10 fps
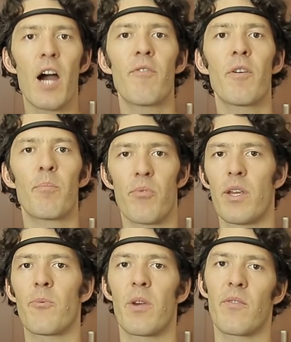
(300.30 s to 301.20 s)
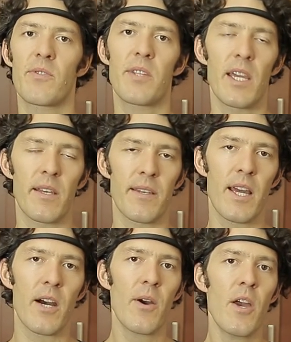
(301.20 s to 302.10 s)
alpha brainwave state.
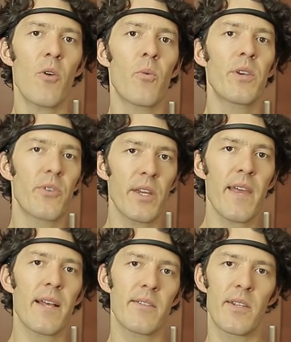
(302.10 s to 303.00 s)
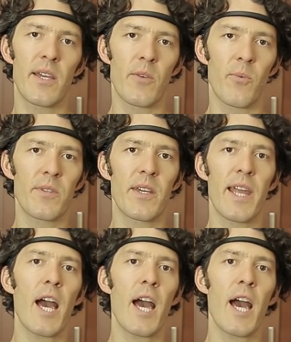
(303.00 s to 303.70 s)
Now, when you're in that state, what's going to